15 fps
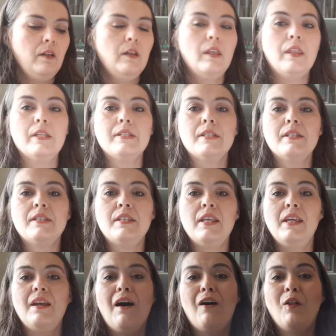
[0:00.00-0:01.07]
This is
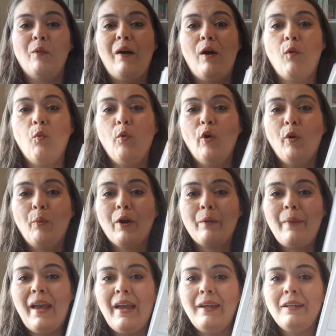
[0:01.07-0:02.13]
the All About Wilbur
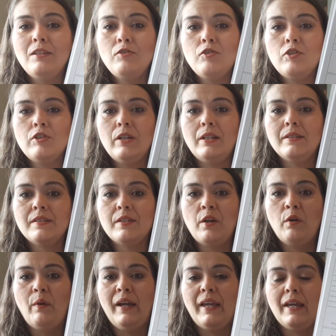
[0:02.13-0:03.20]
page. And
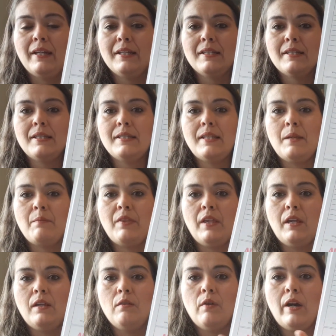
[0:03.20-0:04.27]
so again, it's the same
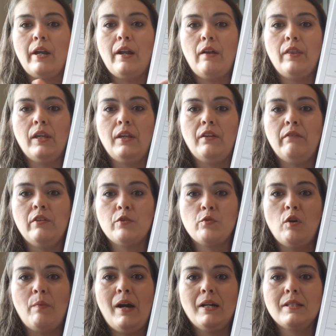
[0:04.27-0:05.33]
thing. You cut out the
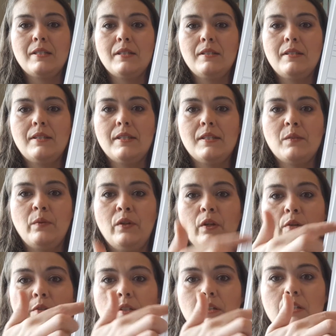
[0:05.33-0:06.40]
individual boxes. This one
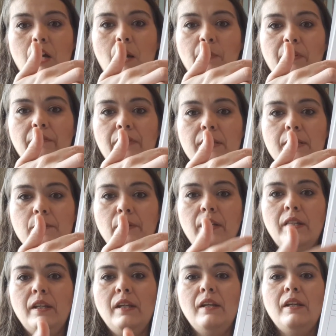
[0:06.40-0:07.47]
goes on top of this
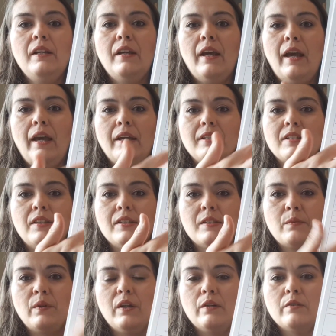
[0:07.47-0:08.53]
one, and
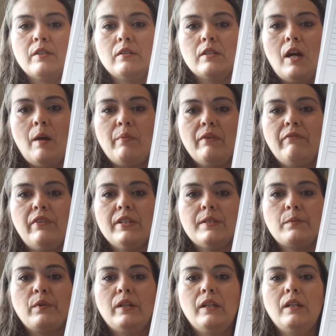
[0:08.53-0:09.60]
this one goes on top of
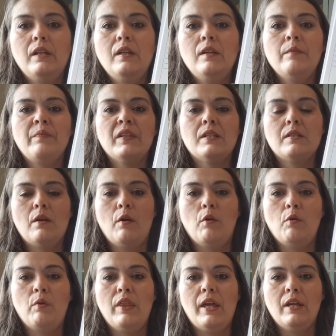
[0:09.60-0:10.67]
this one,
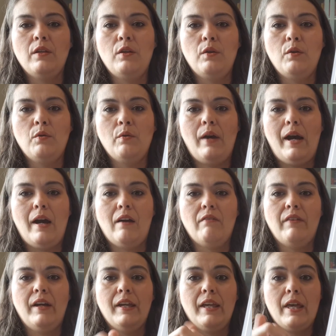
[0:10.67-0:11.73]
so that you
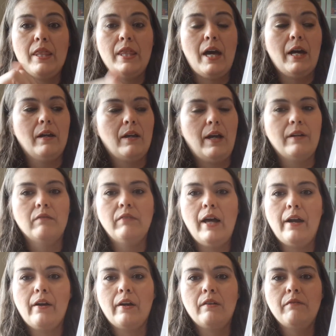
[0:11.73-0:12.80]
have, again, that kind of
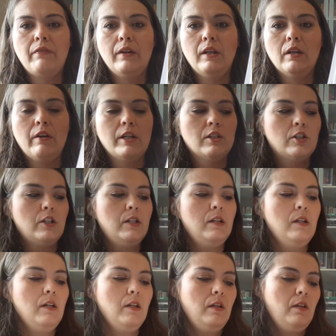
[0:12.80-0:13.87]
ladder
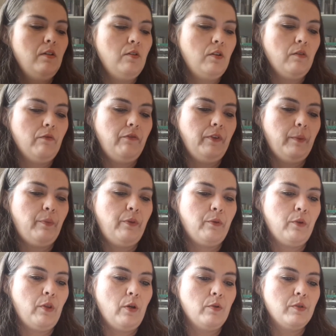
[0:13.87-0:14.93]
configuration. You can flip
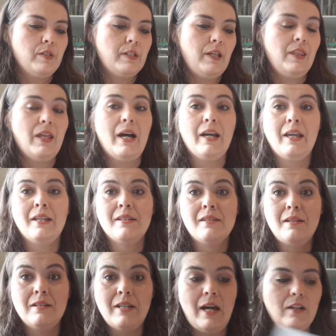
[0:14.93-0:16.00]
through those, and that
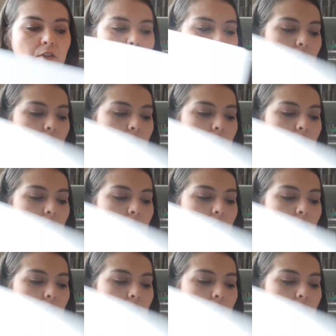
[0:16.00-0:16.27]
gets attached to